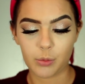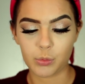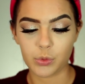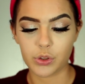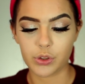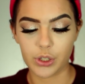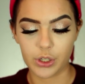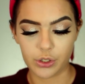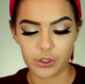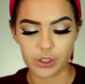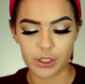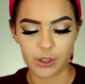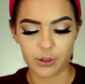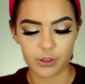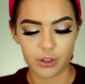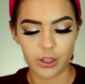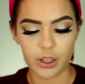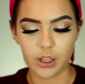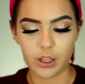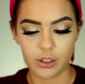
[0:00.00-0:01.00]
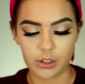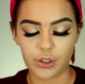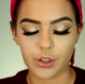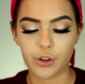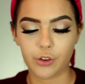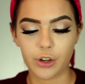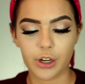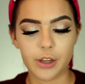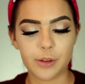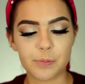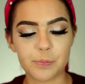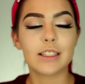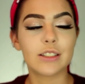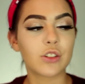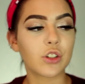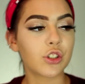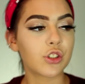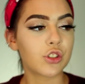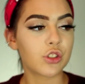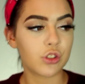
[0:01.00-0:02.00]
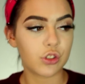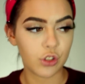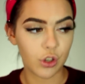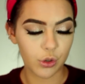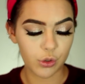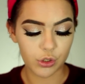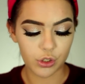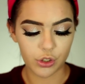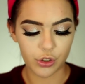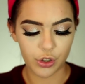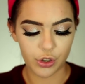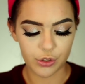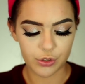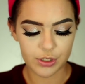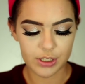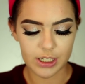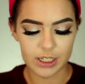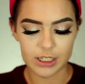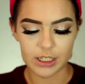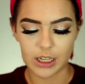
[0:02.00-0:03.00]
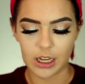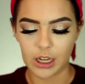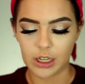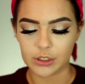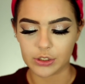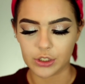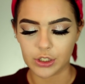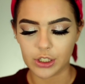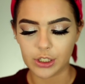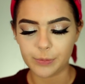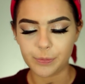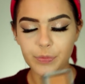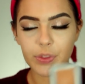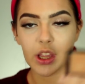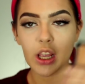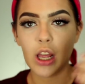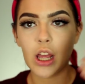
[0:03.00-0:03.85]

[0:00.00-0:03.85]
I'm literally illiterate. These are so close in color.